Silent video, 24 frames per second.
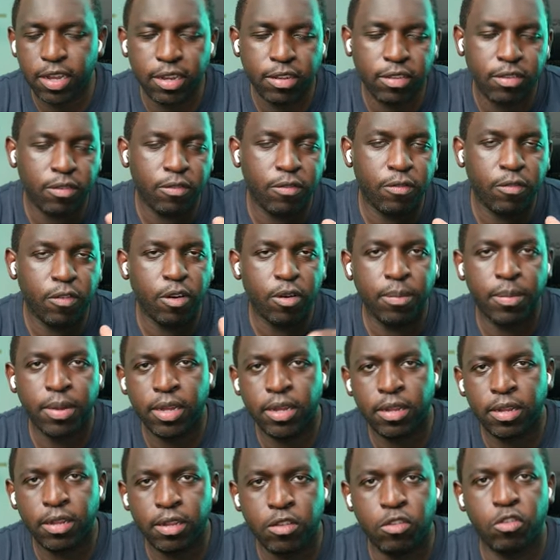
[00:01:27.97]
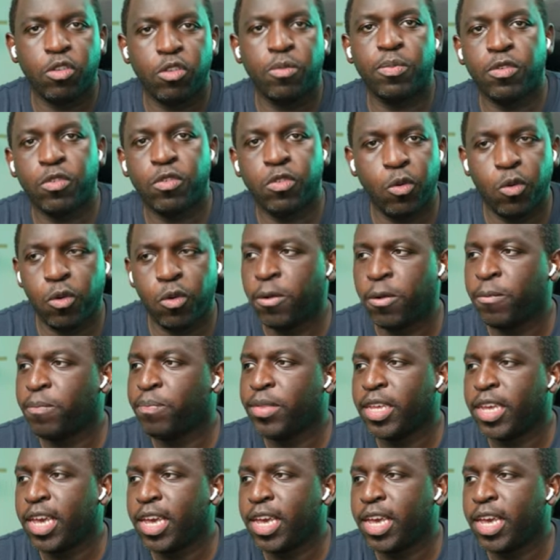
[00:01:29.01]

data from a superstore,